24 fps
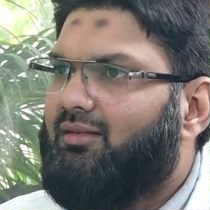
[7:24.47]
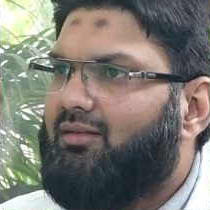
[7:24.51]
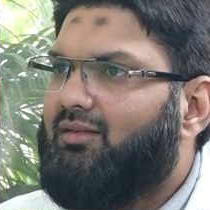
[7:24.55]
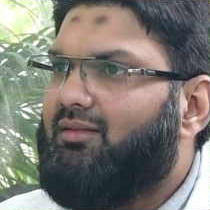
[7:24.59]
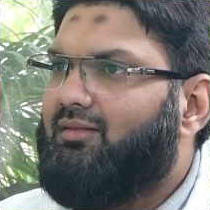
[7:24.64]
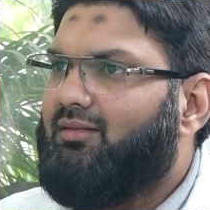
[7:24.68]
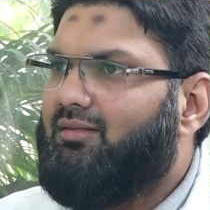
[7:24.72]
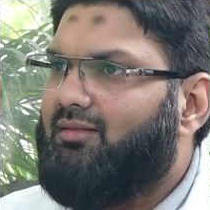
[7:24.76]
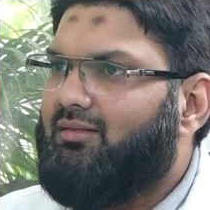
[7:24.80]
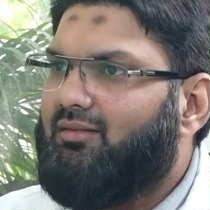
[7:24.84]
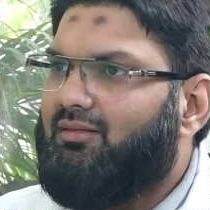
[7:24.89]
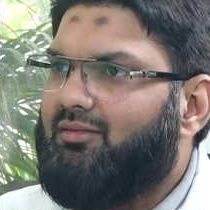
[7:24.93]

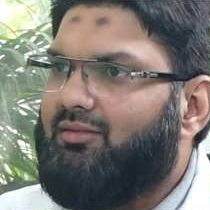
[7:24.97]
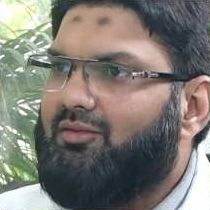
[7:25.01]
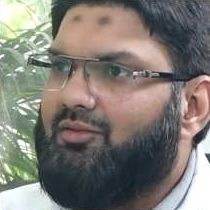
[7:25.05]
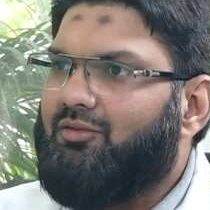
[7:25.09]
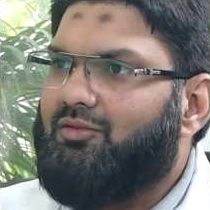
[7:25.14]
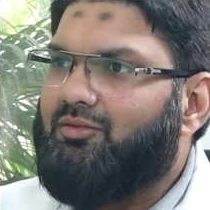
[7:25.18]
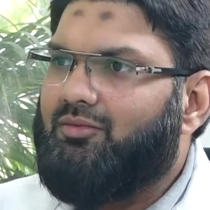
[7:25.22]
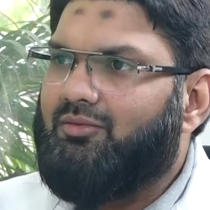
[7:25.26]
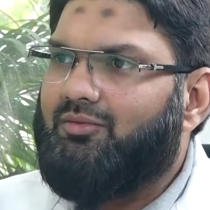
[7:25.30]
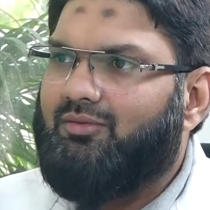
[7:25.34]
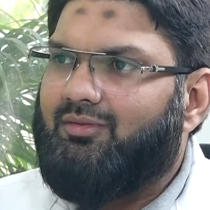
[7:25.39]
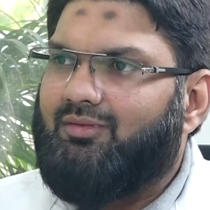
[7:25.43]

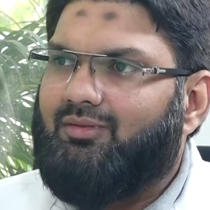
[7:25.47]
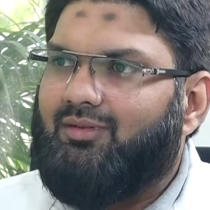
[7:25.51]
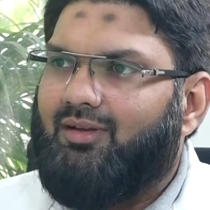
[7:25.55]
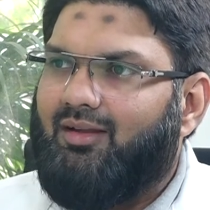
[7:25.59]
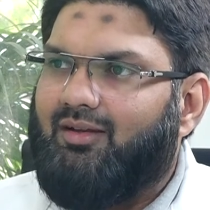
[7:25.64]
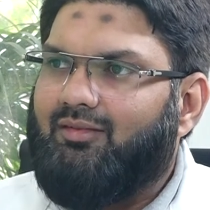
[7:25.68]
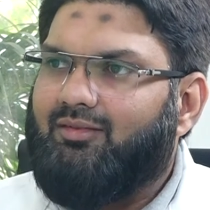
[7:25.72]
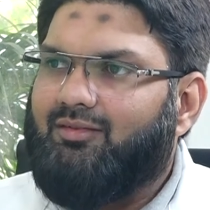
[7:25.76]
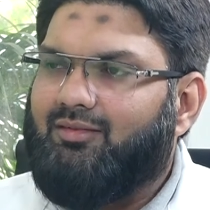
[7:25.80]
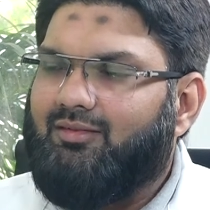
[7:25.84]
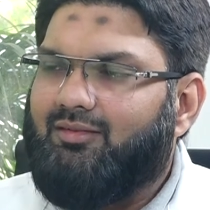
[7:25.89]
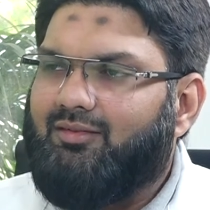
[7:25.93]

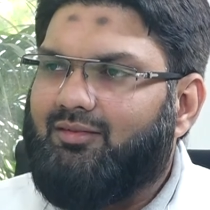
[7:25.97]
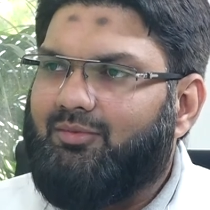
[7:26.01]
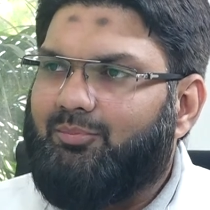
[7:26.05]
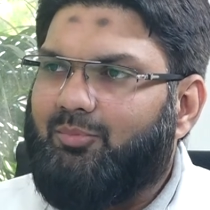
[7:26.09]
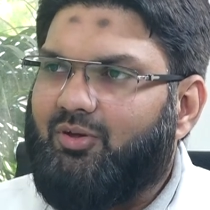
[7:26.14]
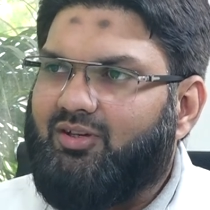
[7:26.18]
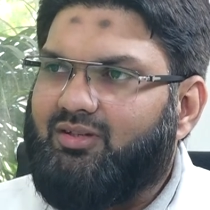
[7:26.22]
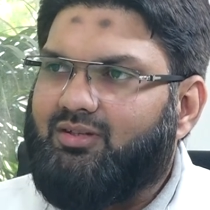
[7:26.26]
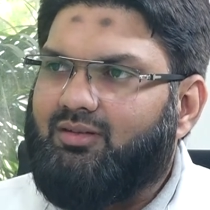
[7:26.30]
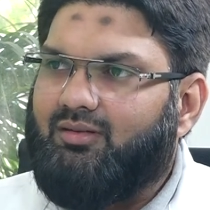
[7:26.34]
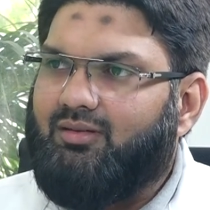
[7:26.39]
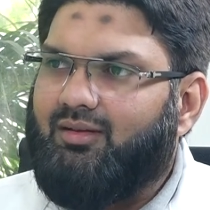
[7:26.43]
the
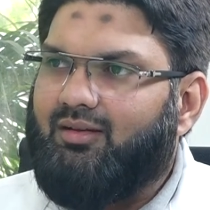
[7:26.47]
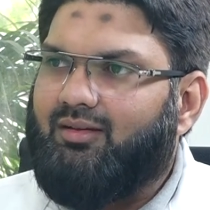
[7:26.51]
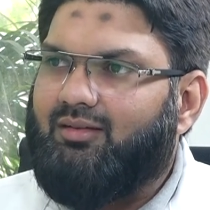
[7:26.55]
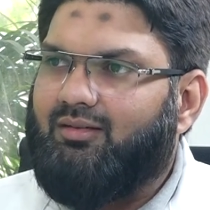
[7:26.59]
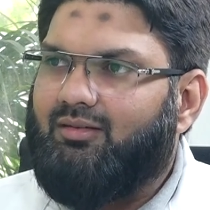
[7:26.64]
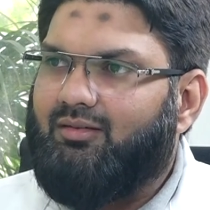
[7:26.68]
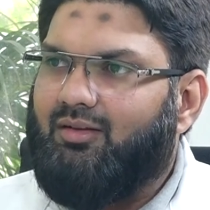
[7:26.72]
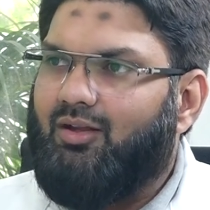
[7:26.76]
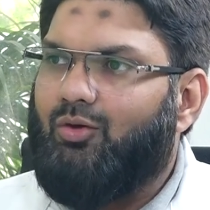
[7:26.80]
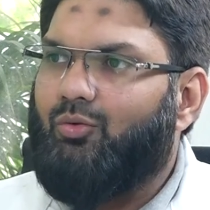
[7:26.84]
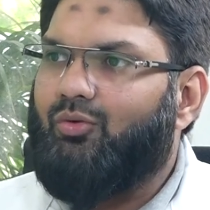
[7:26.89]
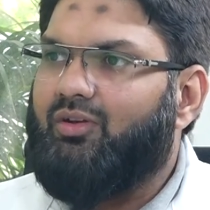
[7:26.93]
pressure
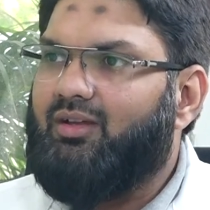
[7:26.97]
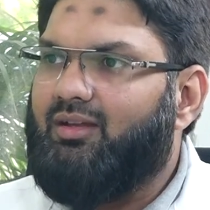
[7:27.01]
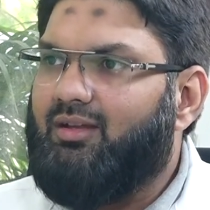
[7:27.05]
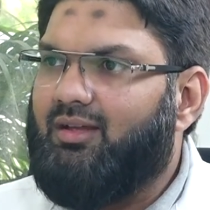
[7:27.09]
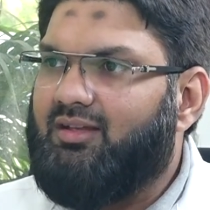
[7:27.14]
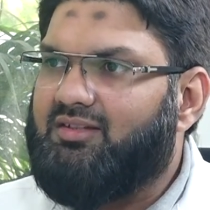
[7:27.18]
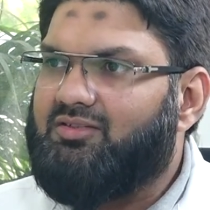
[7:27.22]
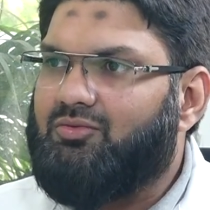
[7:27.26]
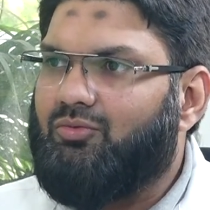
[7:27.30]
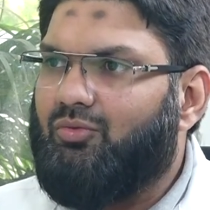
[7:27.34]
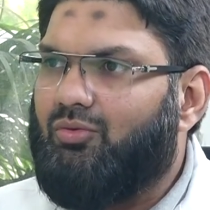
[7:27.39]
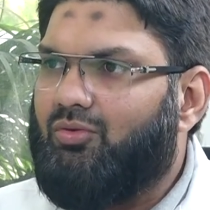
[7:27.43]
that now he
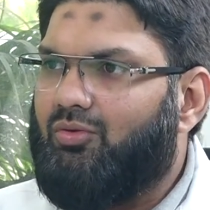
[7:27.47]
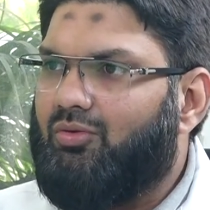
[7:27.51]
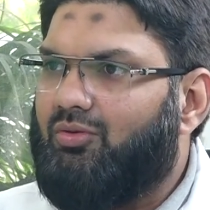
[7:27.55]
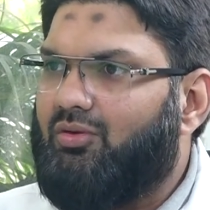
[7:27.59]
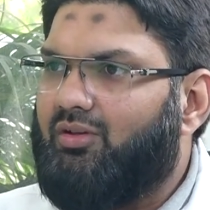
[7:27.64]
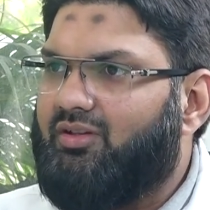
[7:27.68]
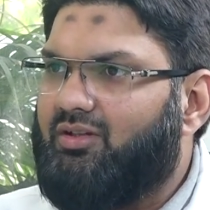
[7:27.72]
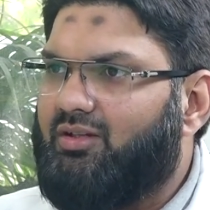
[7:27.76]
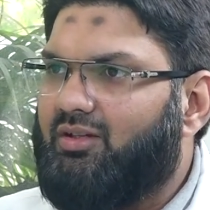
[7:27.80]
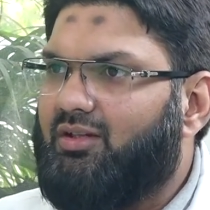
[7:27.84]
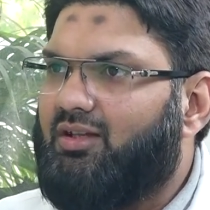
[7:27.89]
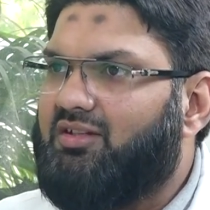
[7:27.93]
has to go
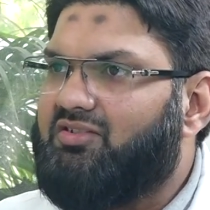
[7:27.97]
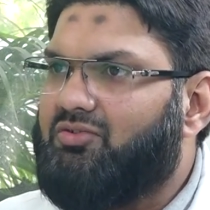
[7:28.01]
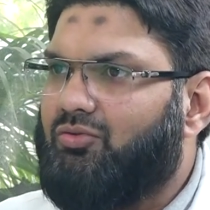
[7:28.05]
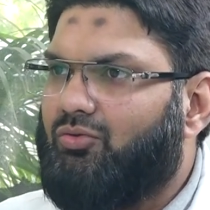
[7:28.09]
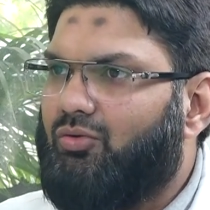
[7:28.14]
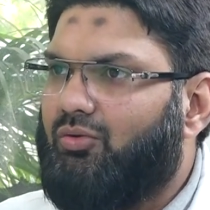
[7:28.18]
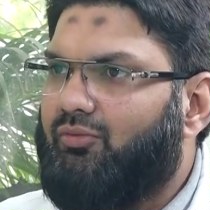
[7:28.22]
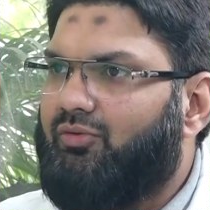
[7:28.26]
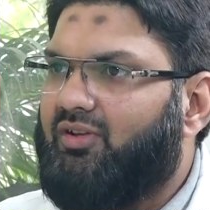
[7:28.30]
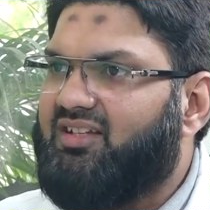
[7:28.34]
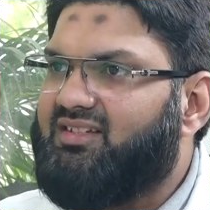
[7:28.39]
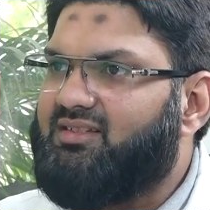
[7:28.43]
or she has to
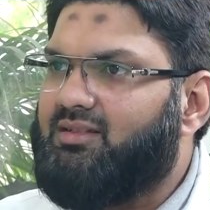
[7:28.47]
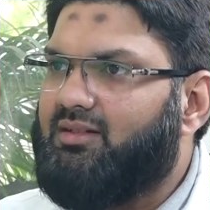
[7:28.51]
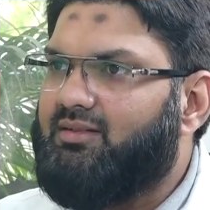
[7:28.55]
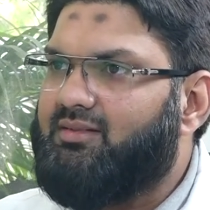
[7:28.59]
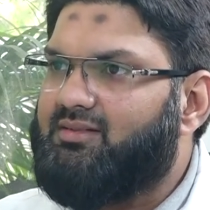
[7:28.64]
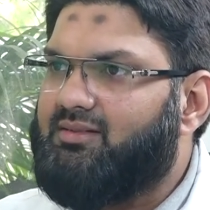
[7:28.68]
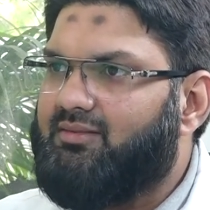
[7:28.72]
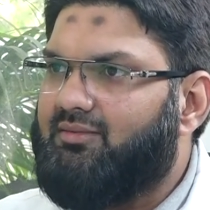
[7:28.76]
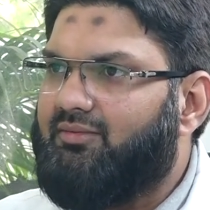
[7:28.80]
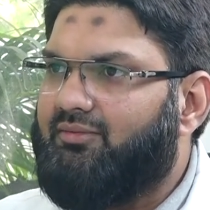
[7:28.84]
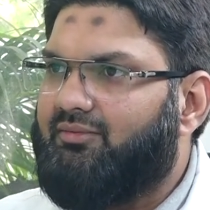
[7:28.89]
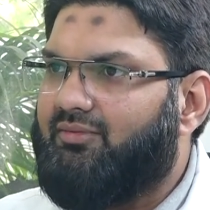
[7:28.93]
go for
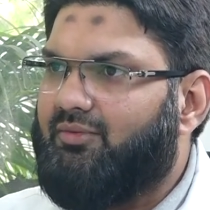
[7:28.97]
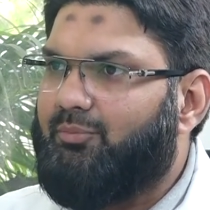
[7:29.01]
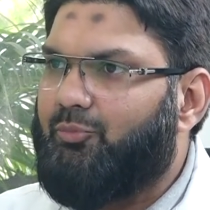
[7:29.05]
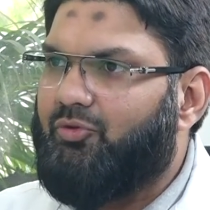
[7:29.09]
extensive